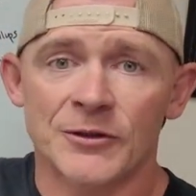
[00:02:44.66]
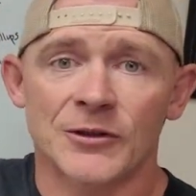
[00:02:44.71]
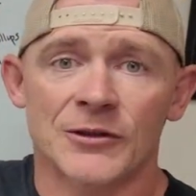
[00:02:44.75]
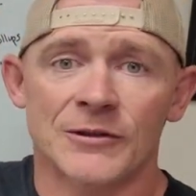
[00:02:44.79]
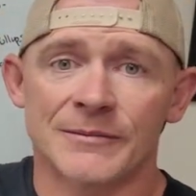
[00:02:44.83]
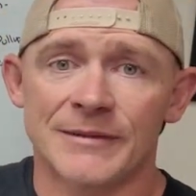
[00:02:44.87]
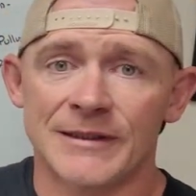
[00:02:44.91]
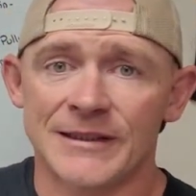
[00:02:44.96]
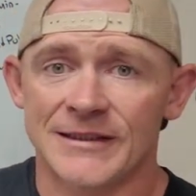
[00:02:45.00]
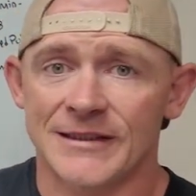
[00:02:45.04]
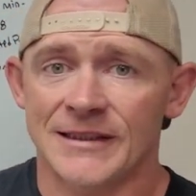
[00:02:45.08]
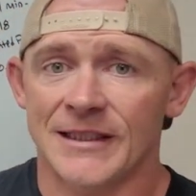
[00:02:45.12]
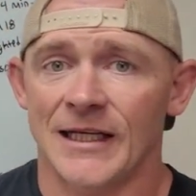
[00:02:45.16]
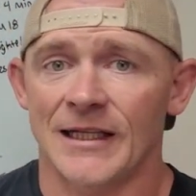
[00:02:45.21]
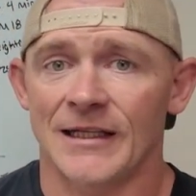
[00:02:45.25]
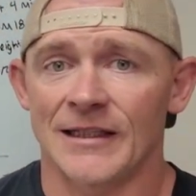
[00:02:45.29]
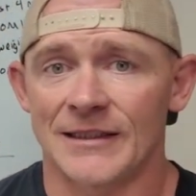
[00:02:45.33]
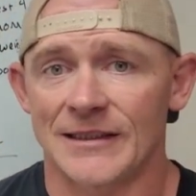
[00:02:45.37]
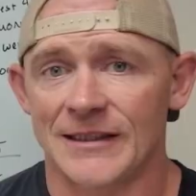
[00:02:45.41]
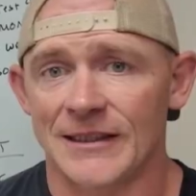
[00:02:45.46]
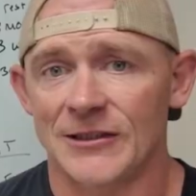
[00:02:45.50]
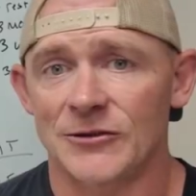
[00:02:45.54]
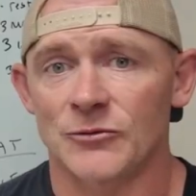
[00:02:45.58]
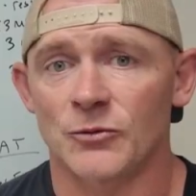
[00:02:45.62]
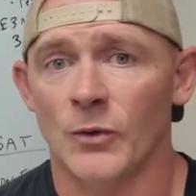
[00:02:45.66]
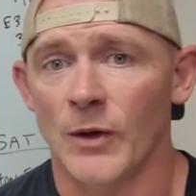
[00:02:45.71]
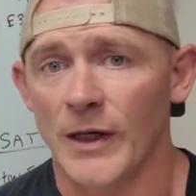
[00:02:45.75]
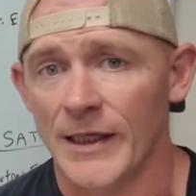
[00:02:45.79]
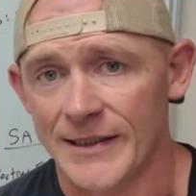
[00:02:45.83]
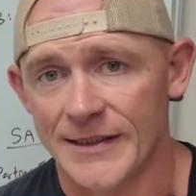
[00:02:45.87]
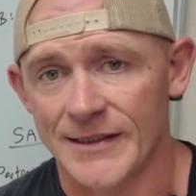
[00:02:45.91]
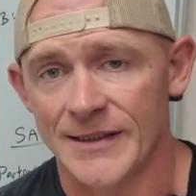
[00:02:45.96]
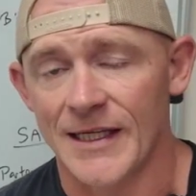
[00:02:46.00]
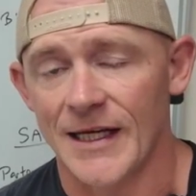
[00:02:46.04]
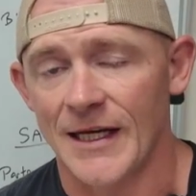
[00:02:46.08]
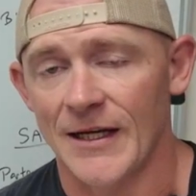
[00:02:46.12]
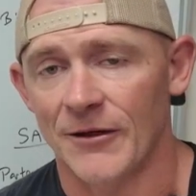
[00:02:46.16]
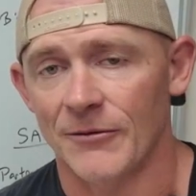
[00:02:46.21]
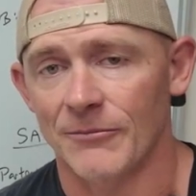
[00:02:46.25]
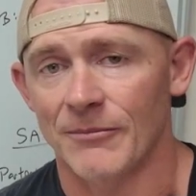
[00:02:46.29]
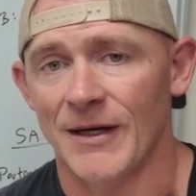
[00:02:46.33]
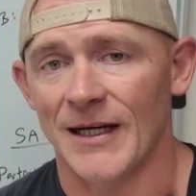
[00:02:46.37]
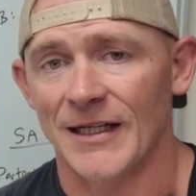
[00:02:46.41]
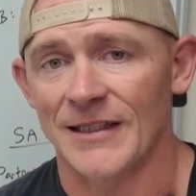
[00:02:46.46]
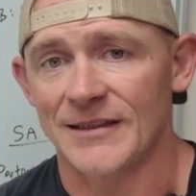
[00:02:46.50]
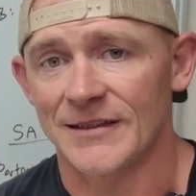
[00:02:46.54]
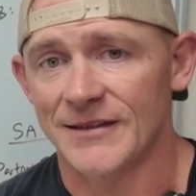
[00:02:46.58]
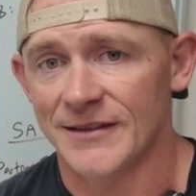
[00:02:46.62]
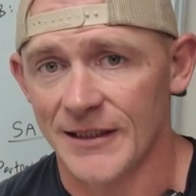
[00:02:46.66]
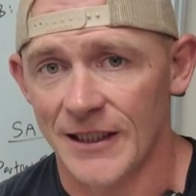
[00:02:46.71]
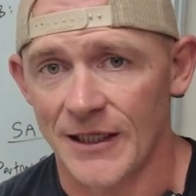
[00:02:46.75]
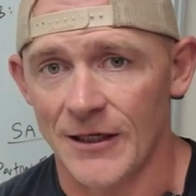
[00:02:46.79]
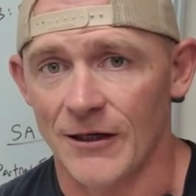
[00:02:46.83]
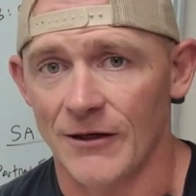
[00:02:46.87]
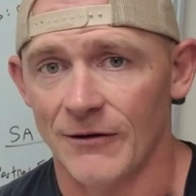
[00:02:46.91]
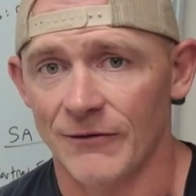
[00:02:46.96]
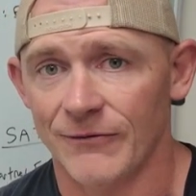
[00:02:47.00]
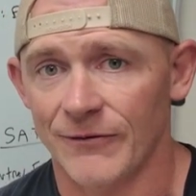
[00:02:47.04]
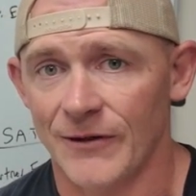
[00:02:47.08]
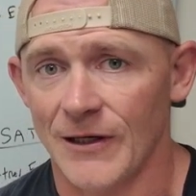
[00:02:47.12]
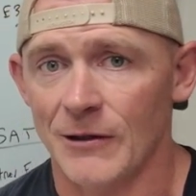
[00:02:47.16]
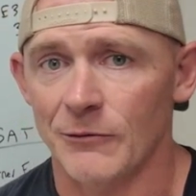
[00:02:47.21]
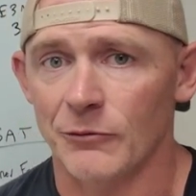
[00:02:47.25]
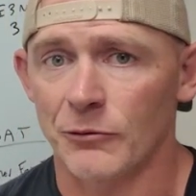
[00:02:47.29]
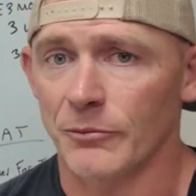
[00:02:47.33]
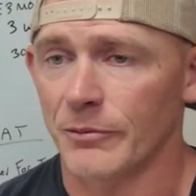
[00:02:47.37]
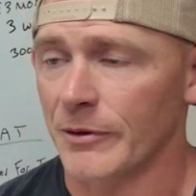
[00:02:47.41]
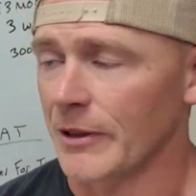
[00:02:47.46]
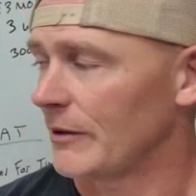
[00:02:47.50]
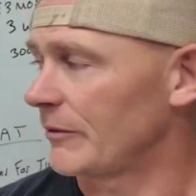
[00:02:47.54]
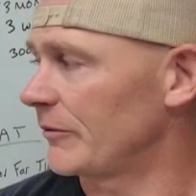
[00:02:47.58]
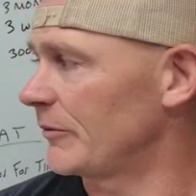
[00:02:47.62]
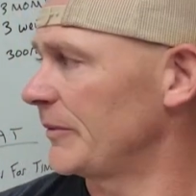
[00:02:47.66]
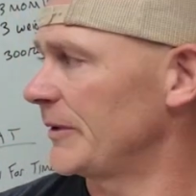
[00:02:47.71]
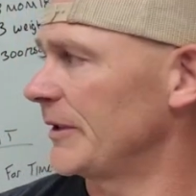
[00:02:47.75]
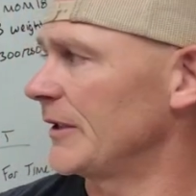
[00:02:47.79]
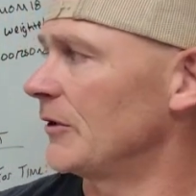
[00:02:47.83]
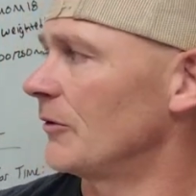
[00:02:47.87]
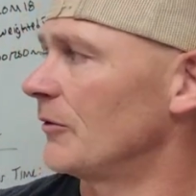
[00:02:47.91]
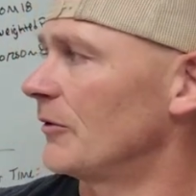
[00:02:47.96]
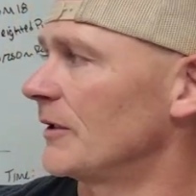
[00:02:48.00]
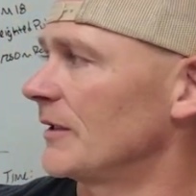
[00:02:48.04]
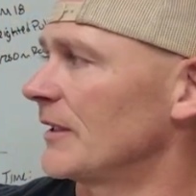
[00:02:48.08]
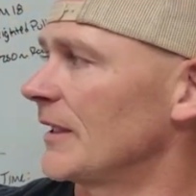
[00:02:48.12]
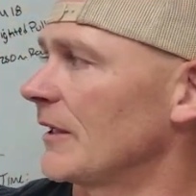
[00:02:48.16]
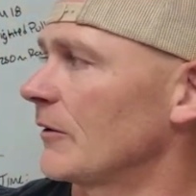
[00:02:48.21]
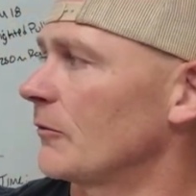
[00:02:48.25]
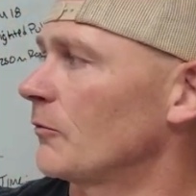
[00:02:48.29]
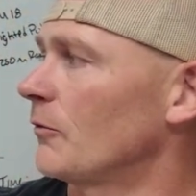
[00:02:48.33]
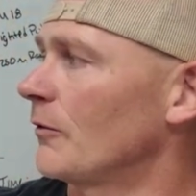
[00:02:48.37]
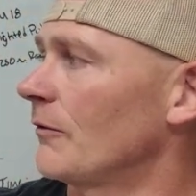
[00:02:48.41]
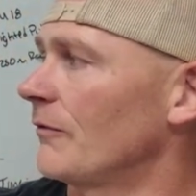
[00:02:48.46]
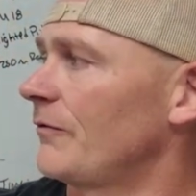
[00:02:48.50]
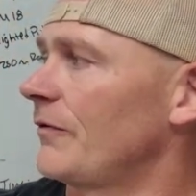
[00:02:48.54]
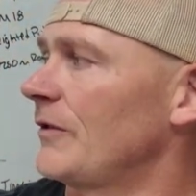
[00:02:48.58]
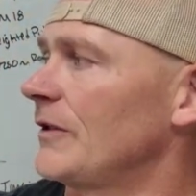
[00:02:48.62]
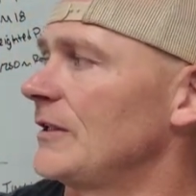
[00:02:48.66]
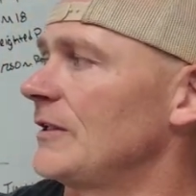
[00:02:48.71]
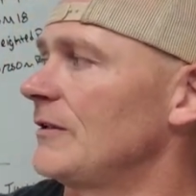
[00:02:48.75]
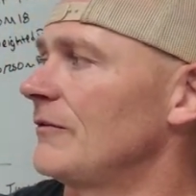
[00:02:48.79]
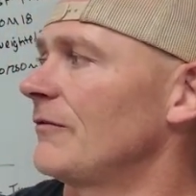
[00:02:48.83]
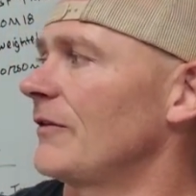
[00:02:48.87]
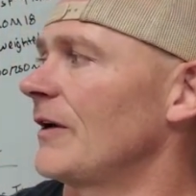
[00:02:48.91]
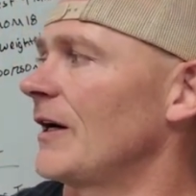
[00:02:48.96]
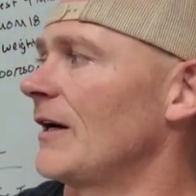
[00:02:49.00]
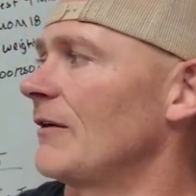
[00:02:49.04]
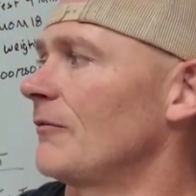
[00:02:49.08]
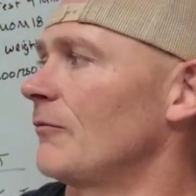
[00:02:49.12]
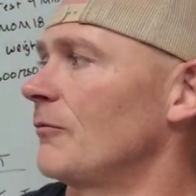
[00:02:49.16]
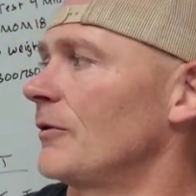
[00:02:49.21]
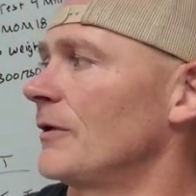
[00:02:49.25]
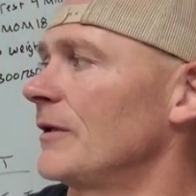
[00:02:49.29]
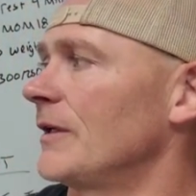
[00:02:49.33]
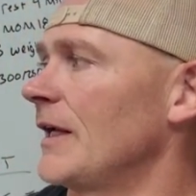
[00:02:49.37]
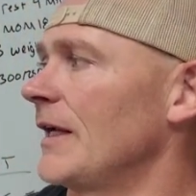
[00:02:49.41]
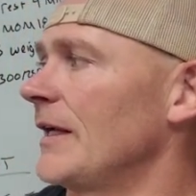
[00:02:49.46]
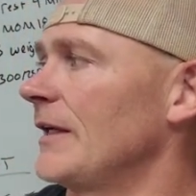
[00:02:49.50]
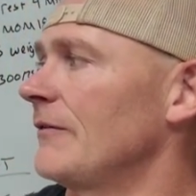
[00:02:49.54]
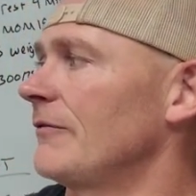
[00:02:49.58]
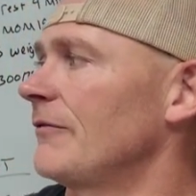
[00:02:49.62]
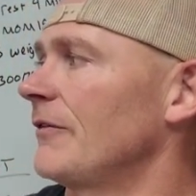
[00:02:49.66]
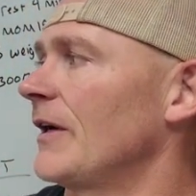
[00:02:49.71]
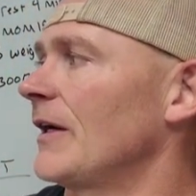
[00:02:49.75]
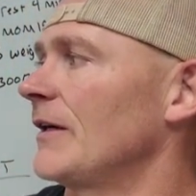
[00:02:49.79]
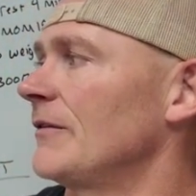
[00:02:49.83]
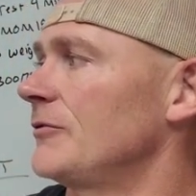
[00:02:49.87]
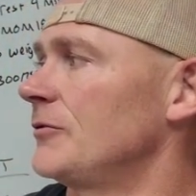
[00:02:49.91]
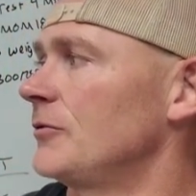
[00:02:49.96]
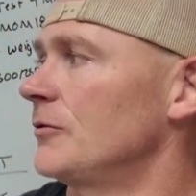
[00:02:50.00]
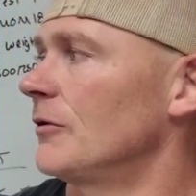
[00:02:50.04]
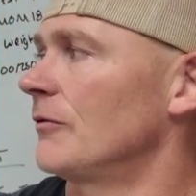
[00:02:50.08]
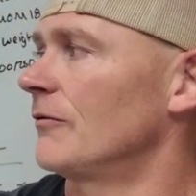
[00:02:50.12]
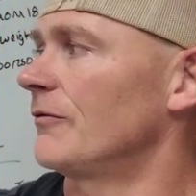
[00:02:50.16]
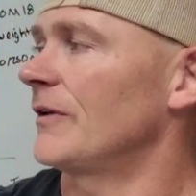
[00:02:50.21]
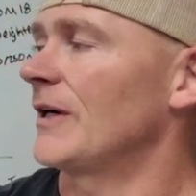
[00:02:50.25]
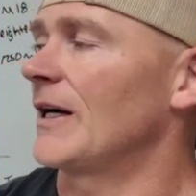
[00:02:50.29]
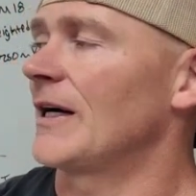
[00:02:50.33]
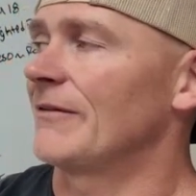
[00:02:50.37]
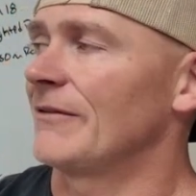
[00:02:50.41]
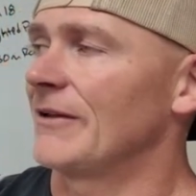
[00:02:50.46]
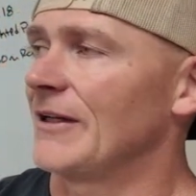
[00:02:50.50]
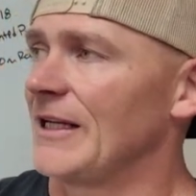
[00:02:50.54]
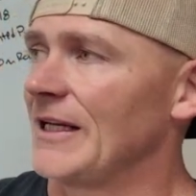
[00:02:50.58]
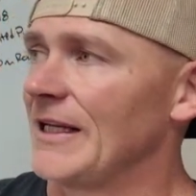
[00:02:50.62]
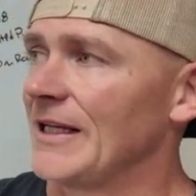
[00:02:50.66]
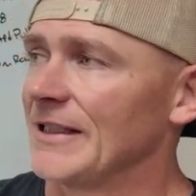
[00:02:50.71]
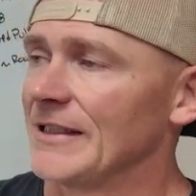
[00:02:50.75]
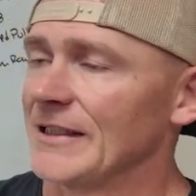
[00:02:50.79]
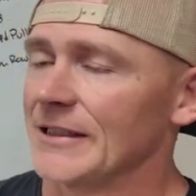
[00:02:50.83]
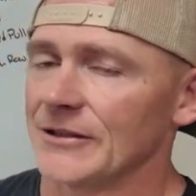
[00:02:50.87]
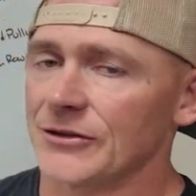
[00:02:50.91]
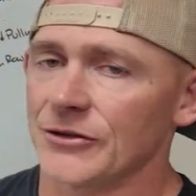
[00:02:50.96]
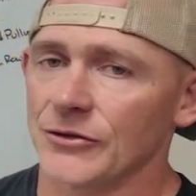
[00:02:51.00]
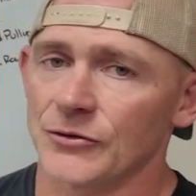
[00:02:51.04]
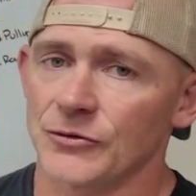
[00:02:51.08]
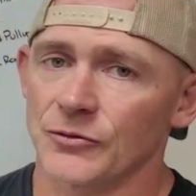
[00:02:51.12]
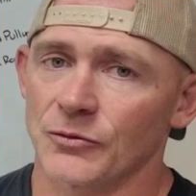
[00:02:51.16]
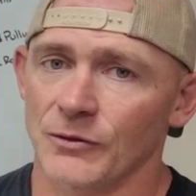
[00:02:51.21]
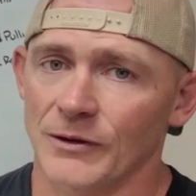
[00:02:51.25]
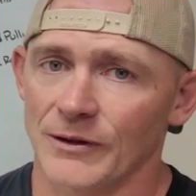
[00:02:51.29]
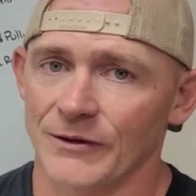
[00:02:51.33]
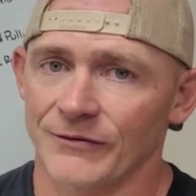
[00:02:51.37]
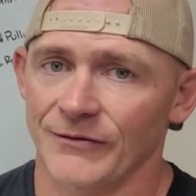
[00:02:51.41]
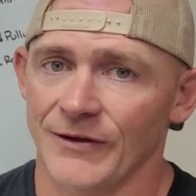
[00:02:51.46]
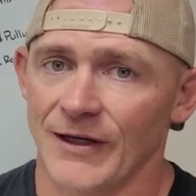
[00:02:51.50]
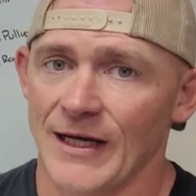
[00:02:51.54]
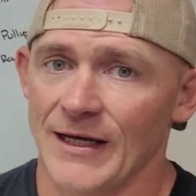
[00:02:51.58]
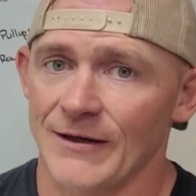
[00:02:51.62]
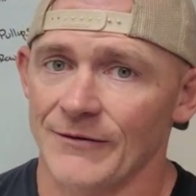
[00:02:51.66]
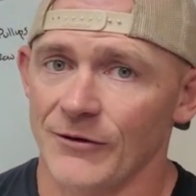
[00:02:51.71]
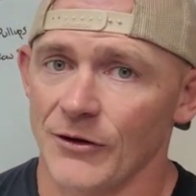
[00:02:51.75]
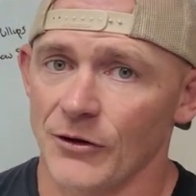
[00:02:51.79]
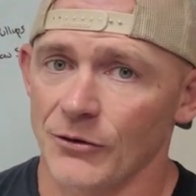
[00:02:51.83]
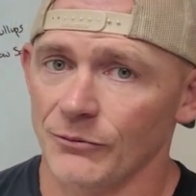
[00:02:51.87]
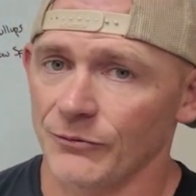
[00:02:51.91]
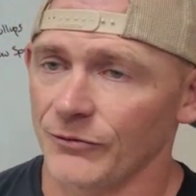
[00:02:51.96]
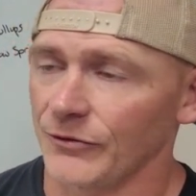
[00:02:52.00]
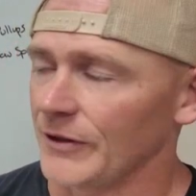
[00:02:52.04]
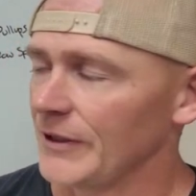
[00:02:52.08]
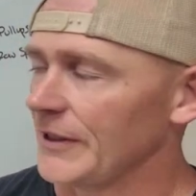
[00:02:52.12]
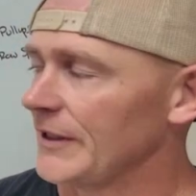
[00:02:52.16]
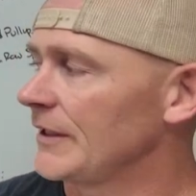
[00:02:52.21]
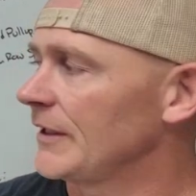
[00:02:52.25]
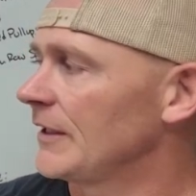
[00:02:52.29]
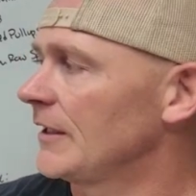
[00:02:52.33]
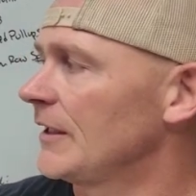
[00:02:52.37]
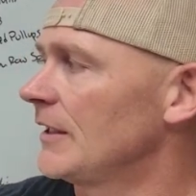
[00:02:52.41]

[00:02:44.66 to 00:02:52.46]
going to be scaling these weights down myself. I will probably be going like 155, 185, 205, and end at 225, hopefully.